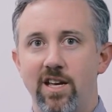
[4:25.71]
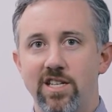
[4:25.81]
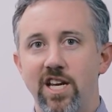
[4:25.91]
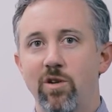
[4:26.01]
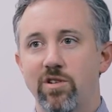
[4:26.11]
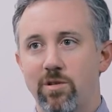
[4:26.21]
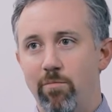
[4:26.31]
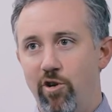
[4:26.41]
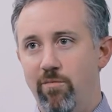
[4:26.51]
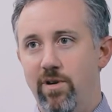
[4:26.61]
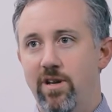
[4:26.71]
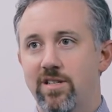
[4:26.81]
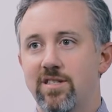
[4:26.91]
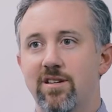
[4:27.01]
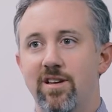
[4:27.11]
continuous improvement
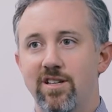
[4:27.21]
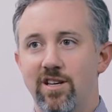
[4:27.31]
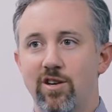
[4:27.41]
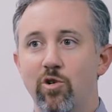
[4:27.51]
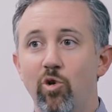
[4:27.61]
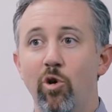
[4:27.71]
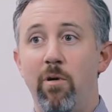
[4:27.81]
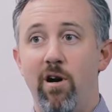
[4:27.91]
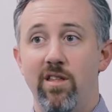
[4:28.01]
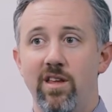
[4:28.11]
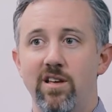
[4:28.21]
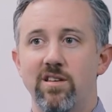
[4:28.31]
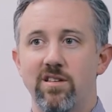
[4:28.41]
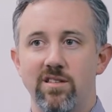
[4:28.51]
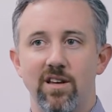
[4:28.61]
is a cool part of this,
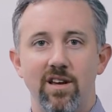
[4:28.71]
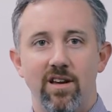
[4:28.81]
is